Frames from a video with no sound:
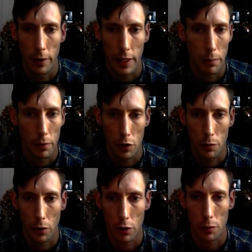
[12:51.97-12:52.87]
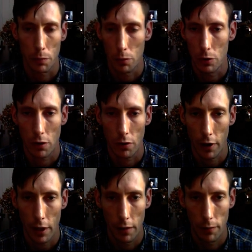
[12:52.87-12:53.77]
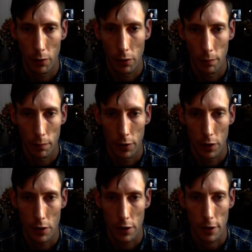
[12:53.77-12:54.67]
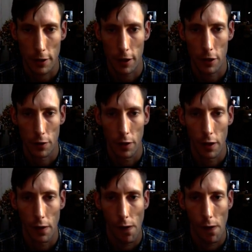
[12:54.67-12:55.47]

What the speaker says: people as possible to create a forum for discussion.